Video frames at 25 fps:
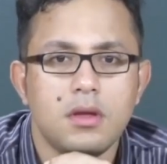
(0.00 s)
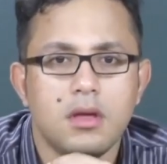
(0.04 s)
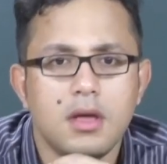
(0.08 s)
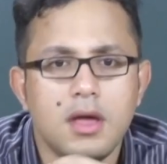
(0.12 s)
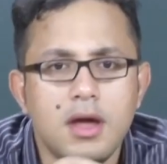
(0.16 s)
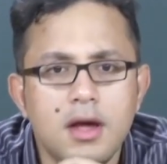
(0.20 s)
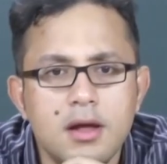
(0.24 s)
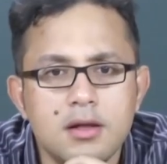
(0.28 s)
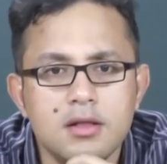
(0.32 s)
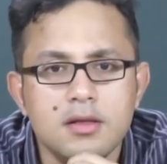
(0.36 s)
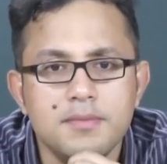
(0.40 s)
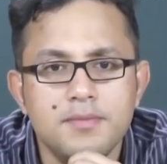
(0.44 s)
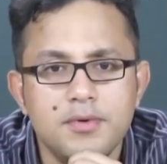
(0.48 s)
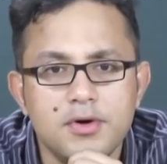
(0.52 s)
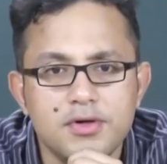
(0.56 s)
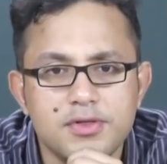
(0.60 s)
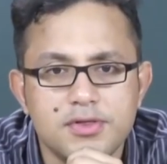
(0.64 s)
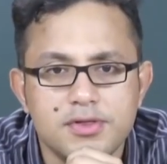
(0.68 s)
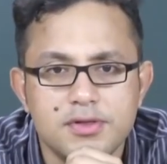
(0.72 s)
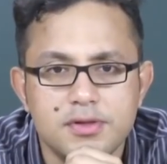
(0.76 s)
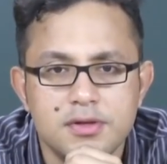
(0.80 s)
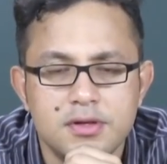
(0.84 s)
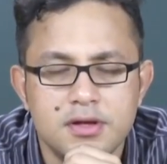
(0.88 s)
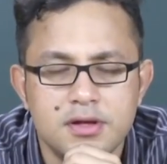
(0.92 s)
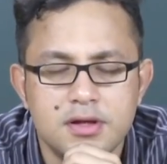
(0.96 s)
and the
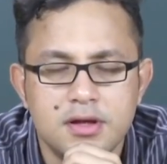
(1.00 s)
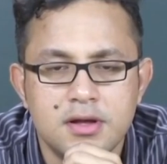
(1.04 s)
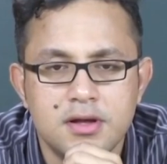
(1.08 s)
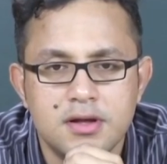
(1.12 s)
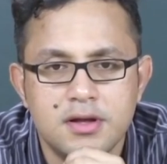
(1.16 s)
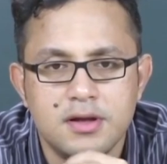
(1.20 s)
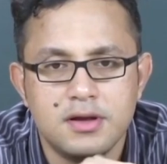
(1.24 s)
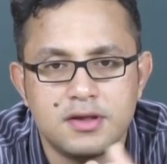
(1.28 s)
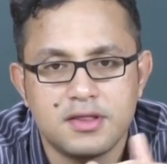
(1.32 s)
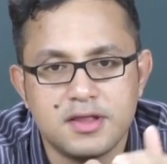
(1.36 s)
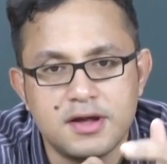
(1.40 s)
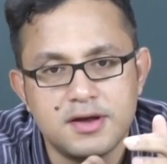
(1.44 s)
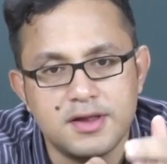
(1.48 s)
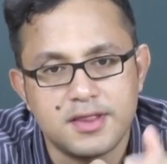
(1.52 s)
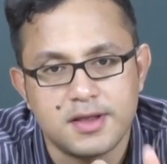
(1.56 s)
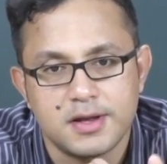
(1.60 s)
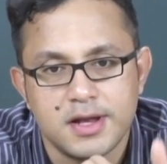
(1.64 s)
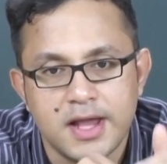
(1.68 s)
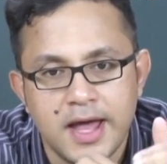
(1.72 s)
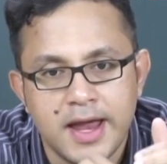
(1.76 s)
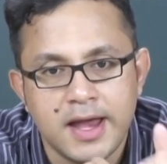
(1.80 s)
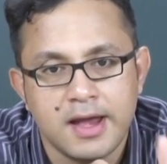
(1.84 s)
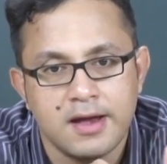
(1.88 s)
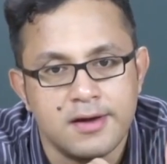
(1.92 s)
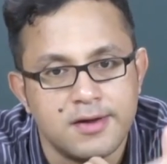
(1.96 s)
boss, uh, uh, the son is
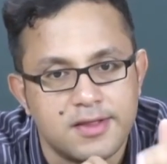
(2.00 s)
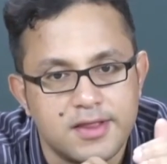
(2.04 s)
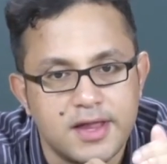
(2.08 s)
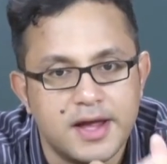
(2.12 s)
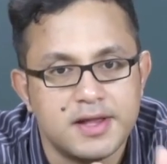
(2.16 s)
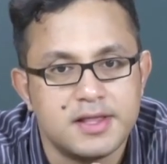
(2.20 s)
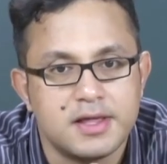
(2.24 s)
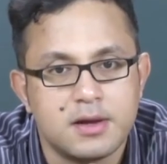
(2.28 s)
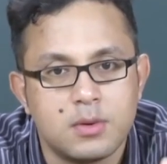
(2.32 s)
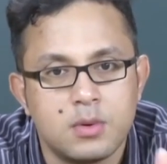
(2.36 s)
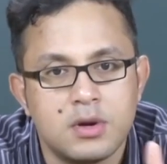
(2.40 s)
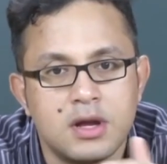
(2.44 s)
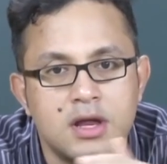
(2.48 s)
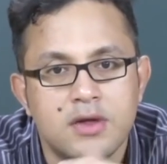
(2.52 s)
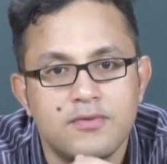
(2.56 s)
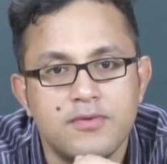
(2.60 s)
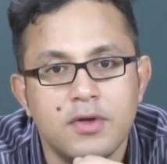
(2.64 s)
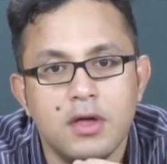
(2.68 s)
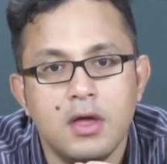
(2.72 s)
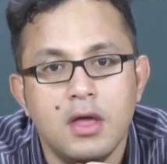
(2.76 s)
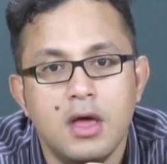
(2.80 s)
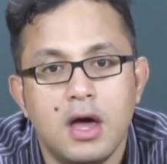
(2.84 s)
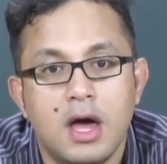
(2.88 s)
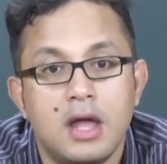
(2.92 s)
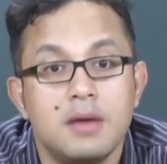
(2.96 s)
lying inside the grave,
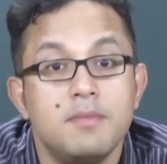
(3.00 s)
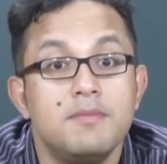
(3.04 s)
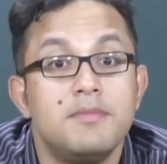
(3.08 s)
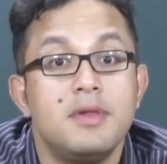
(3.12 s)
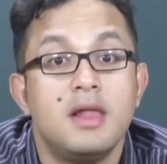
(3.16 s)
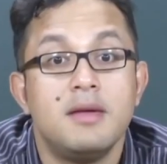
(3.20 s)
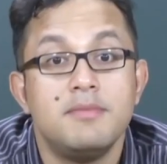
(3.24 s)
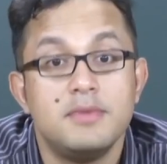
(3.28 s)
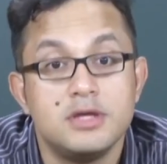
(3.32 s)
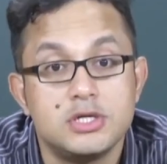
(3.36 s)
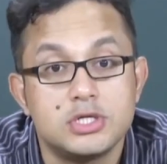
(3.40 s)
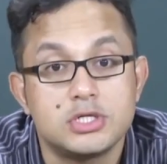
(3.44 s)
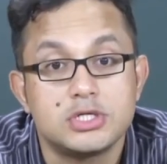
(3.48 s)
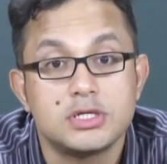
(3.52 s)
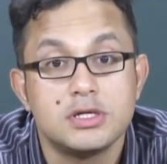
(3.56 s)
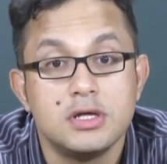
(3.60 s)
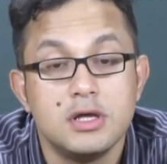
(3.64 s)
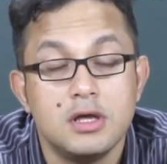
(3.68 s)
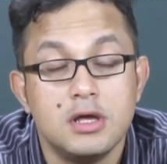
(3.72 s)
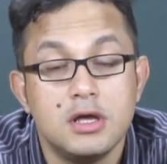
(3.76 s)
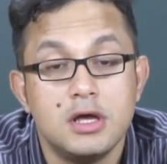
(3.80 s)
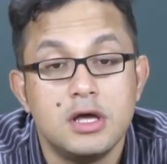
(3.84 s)
unblemished.